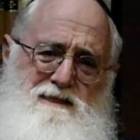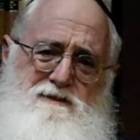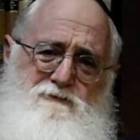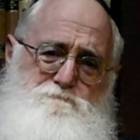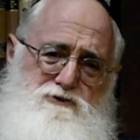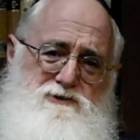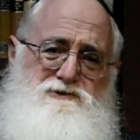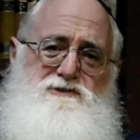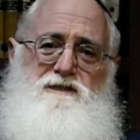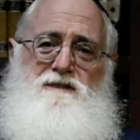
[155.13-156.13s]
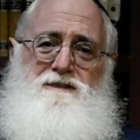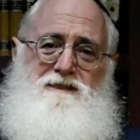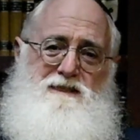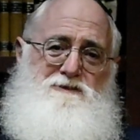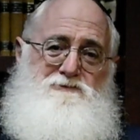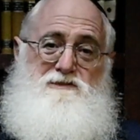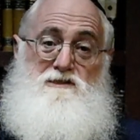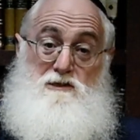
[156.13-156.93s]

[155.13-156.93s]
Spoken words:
that if a person gives